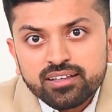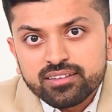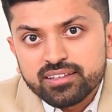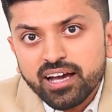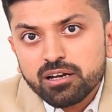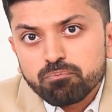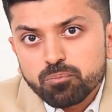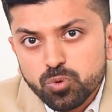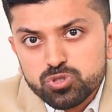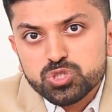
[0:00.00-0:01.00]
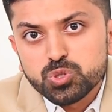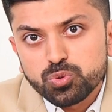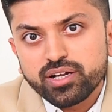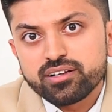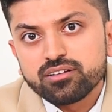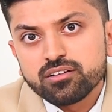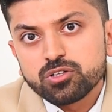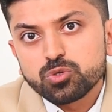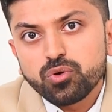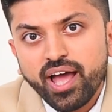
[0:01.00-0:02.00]
They are most suited
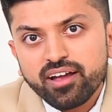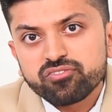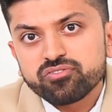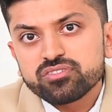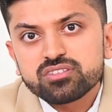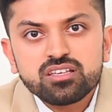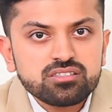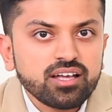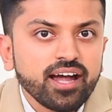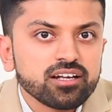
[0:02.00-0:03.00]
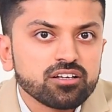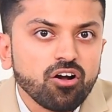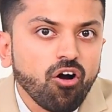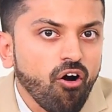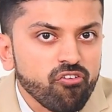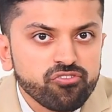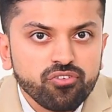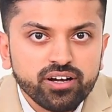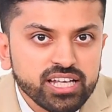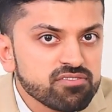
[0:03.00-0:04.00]
to have this kind of
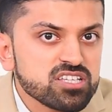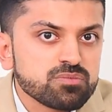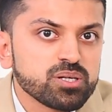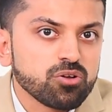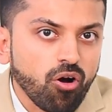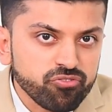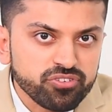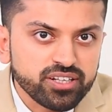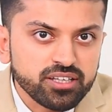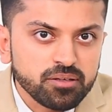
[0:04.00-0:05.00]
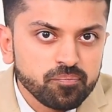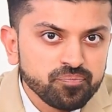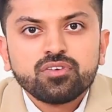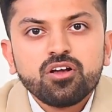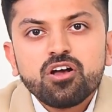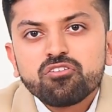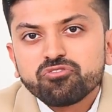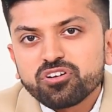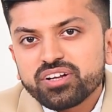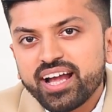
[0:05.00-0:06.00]
investment offering.
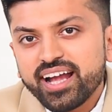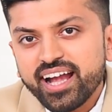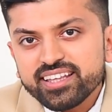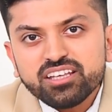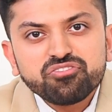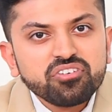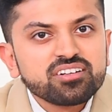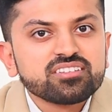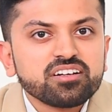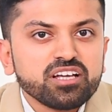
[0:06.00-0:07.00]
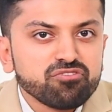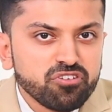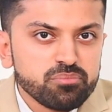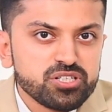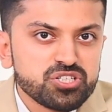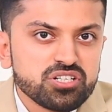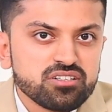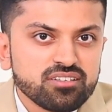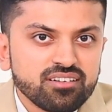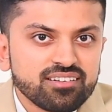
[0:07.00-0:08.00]
For any further information
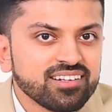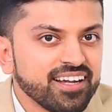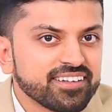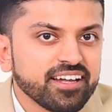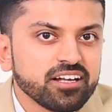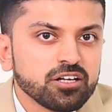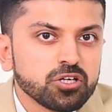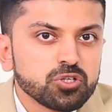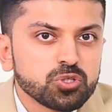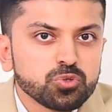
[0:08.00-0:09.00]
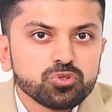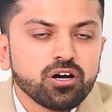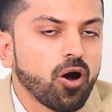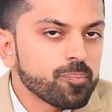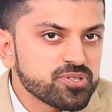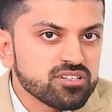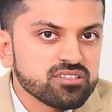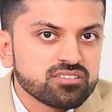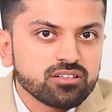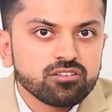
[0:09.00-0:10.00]
relating to the options
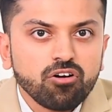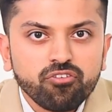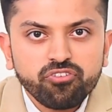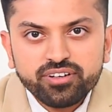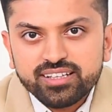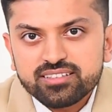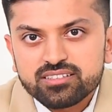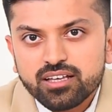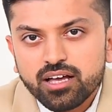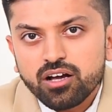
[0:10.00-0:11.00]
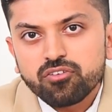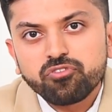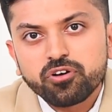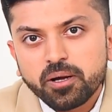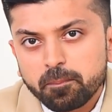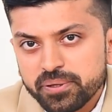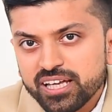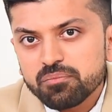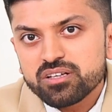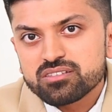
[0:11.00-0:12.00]
and offerings for a
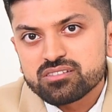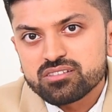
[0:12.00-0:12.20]
PMS,